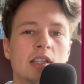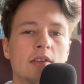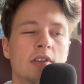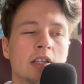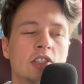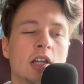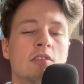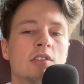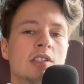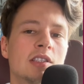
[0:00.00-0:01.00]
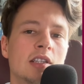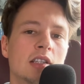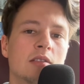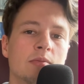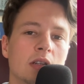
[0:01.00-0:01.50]
give it a generous
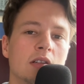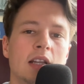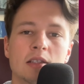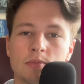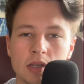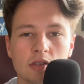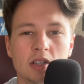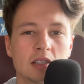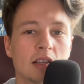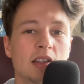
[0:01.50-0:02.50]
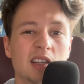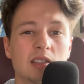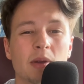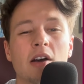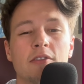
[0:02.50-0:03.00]
6, but let's be honest, I think it's
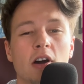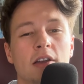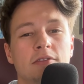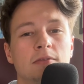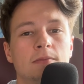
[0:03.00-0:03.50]
about a 5.